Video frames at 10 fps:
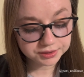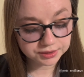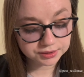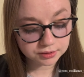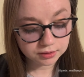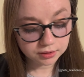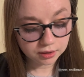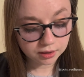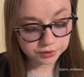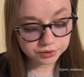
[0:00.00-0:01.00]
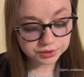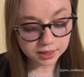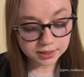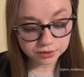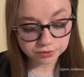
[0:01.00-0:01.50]
is
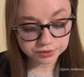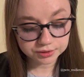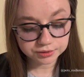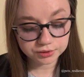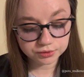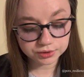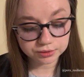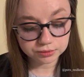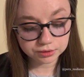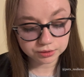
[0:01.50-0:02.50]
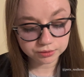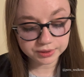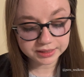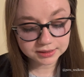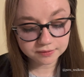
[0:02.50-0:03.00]
underdiagnosed due to
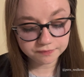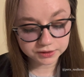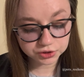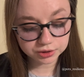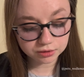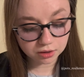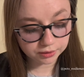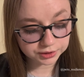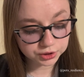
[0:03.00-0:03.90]
insufficient knowledge,